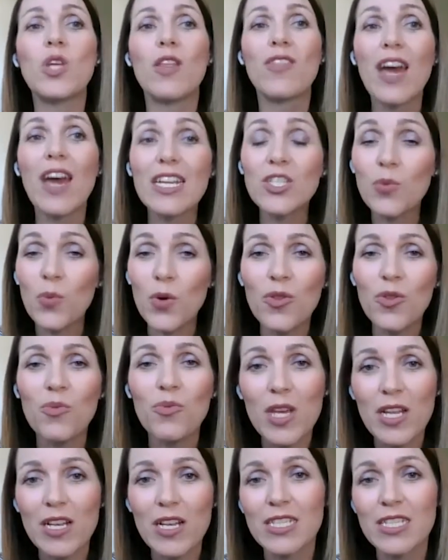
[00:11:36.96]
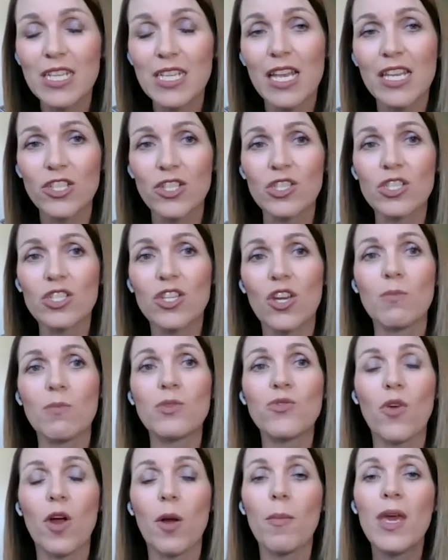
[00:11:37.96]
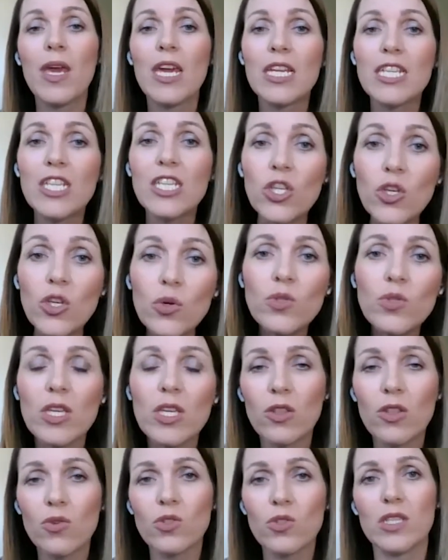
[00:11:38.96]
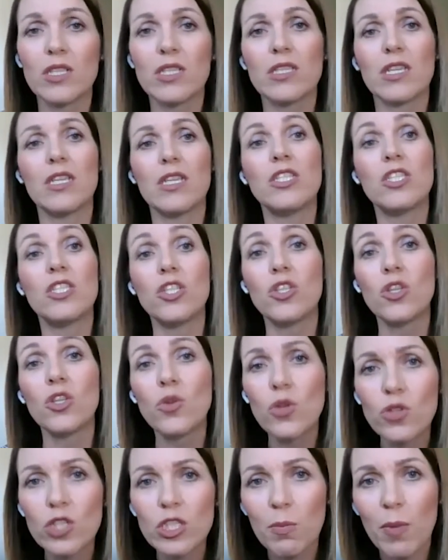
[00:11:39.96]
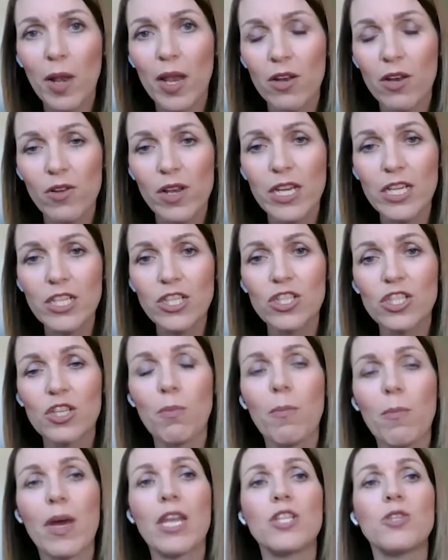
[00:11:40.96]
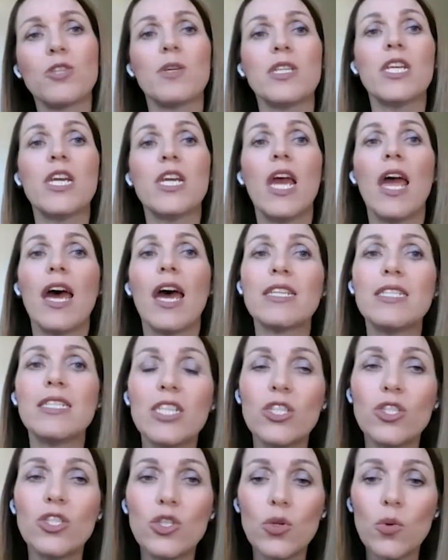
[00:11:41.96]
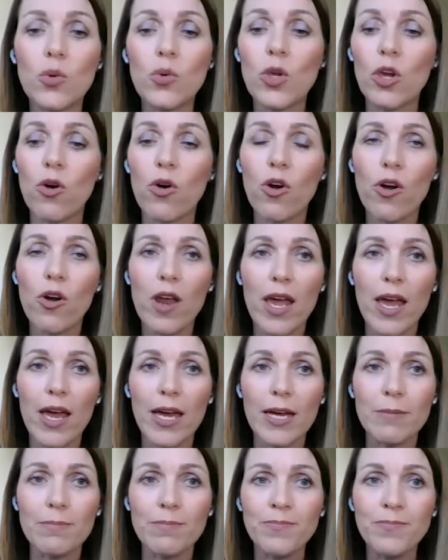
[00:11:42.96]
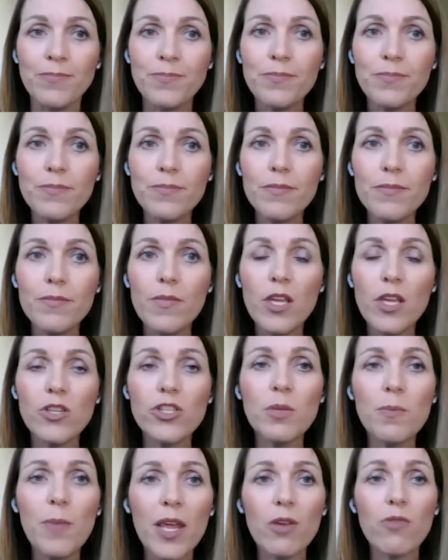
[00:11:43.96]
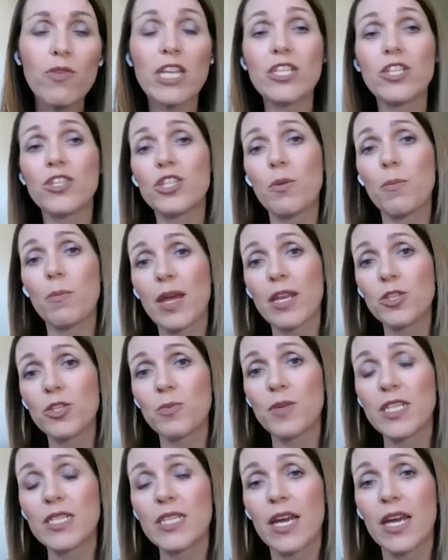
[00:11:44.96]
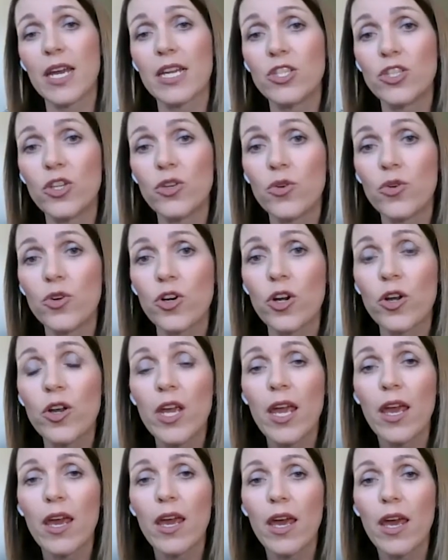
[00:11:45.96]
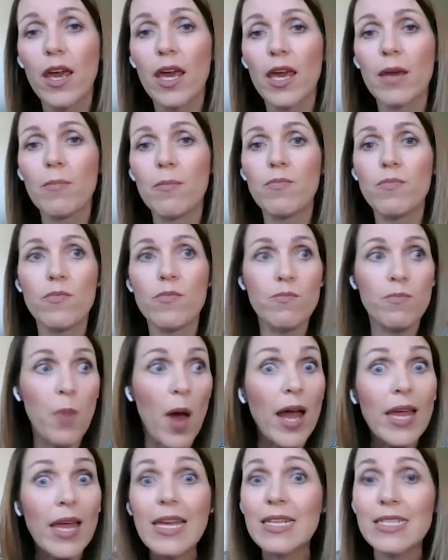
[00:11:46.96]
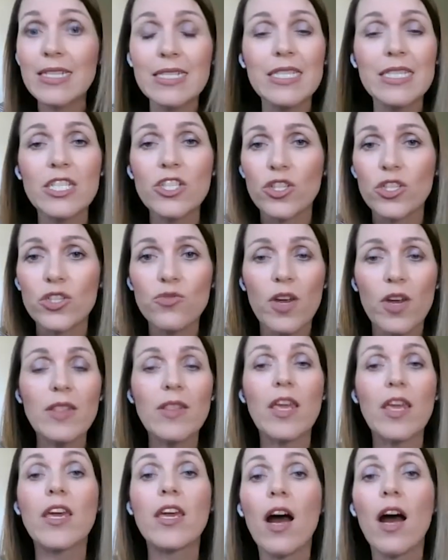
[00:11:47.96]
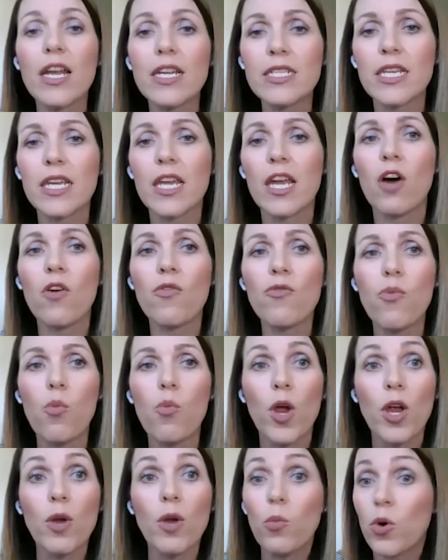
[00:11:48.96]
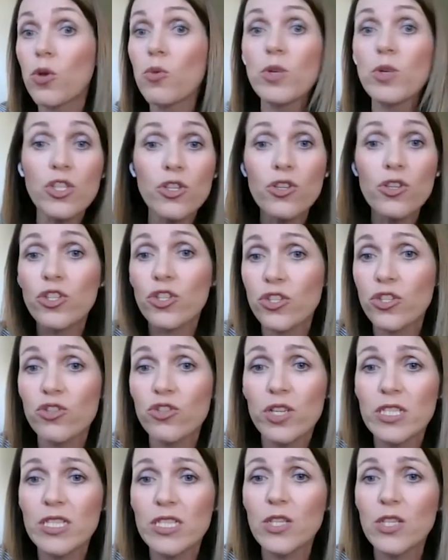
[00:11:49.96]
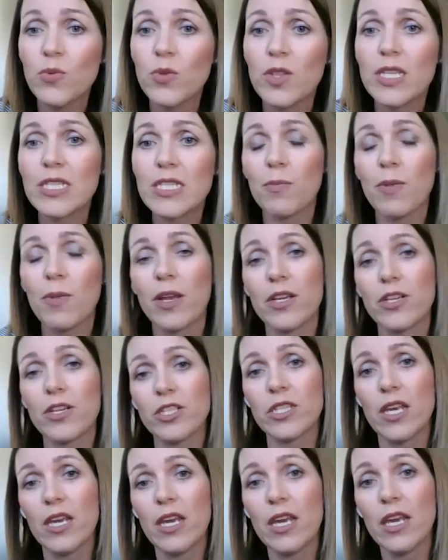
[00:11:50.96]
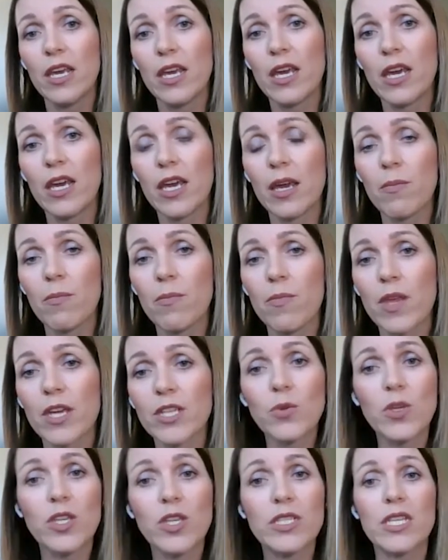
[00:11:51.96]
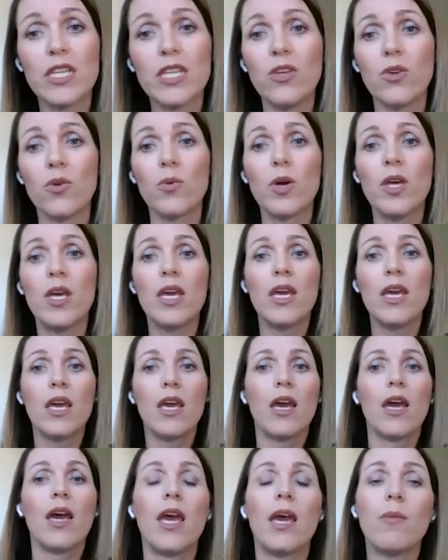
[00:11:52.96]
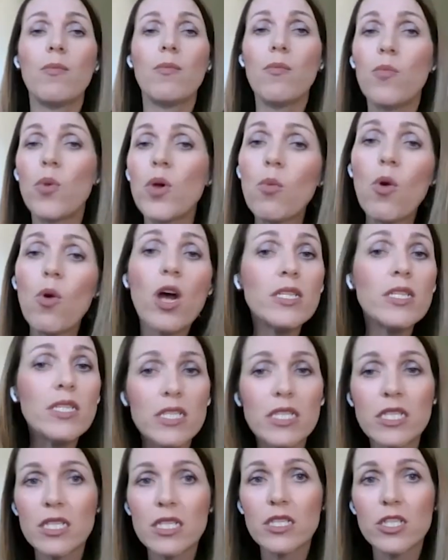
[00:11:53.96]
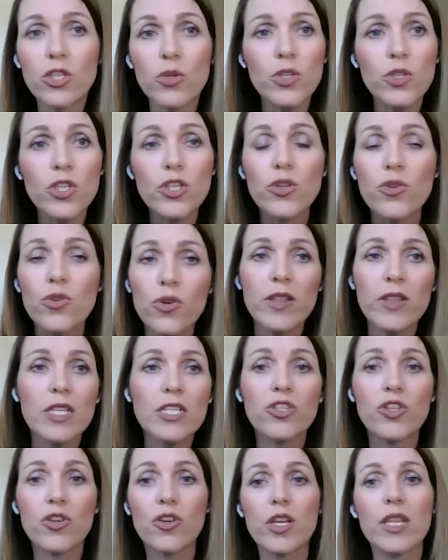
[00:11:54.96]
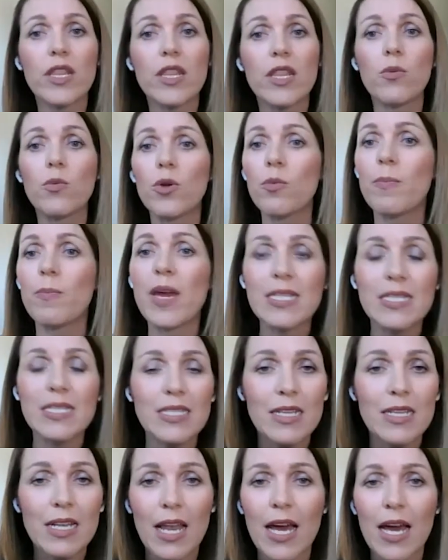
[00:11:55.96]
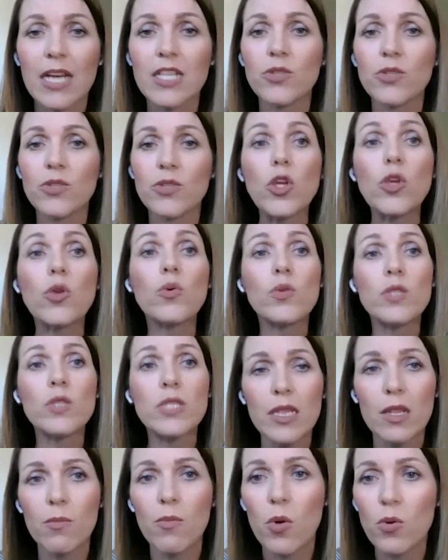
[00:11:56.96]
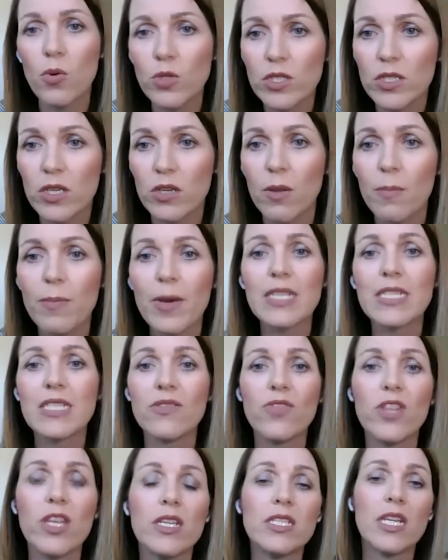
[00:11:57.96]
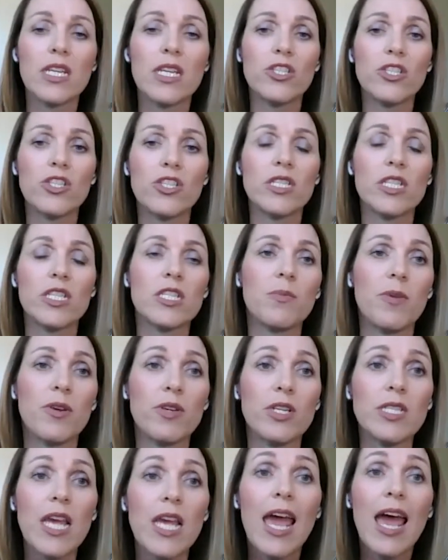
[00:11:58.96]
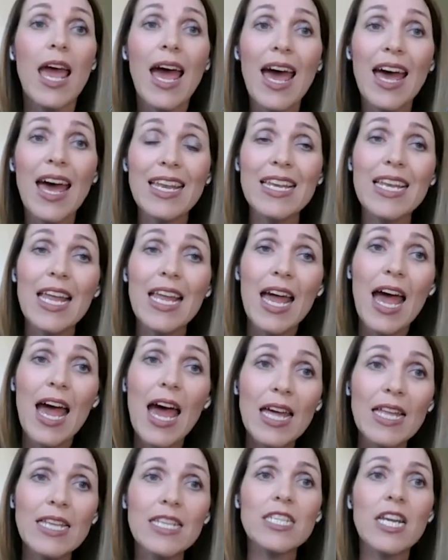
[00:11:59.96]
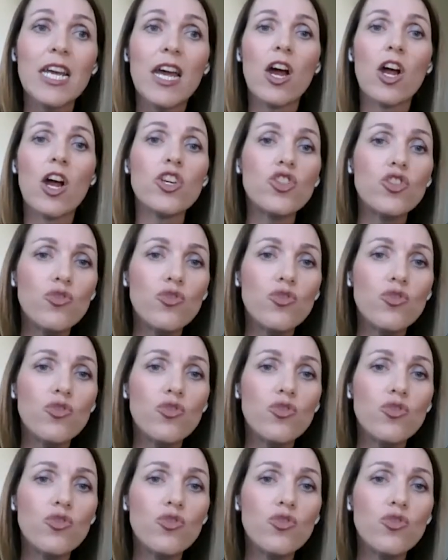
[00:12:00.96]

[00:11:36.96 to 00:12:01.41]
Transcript: that's where the real intelligence comes from. Using those insights to do your supplier relationship management and to do your supplier relationship management and your buying decisions, right? The guiding of what do we should or shouldn't transact with these suppliers as we continue. We wanted to ensure on this journey that we're best in class. We're using the most and the best of the intelligent experience and are